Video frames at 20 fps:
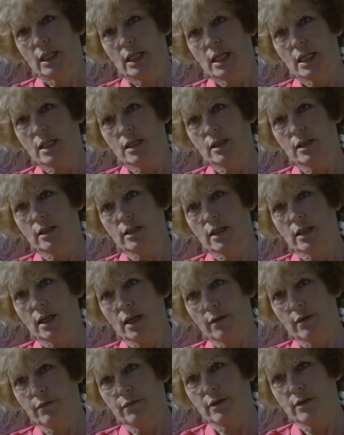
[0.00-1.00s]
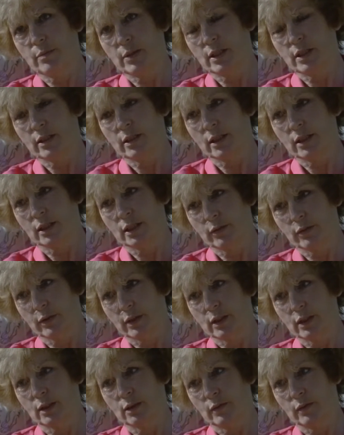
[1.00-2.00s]
It is every bit as
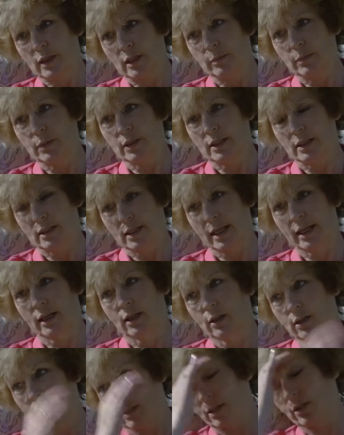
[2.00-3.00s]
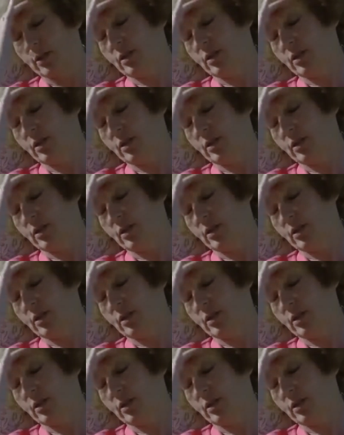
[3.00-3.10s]
significant a development as Lagan College